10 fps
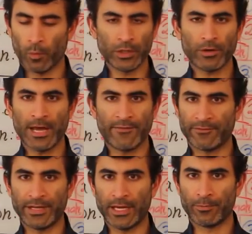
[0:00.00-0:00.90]
We don't have
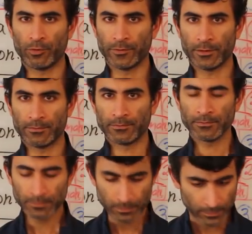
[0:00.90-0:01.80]
FDA approval.
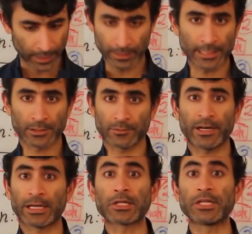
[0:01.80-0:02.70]
And that's
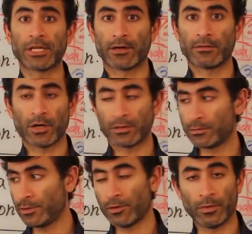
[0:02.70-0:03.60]
very clear
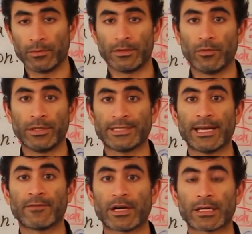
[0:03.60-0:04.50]
on, you know, we, we
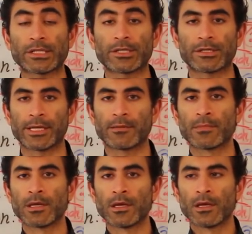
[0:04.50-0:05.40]
say it very clearly.
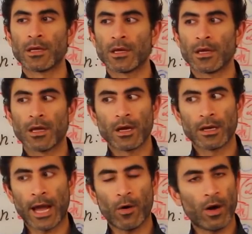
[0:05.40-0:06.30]

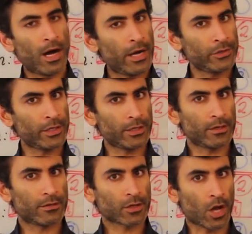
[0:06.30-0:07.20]
Now,
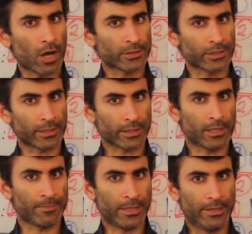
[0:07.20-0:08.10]
other cocksucker
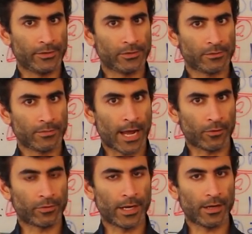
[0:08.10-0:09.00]
companies
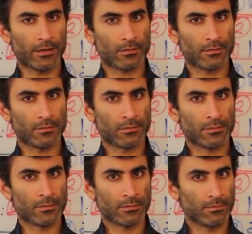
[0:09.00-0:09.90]
out there
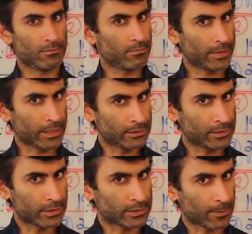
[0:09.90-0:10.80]

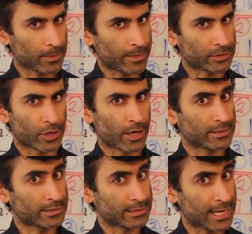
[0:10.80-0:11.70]
because their supplements are
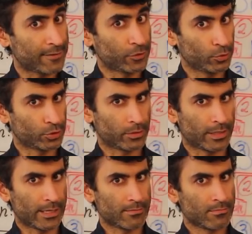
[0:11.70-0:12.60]
not safe
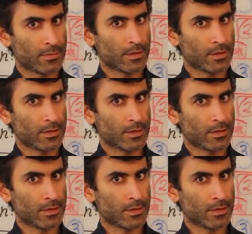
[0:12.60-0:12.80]
usually.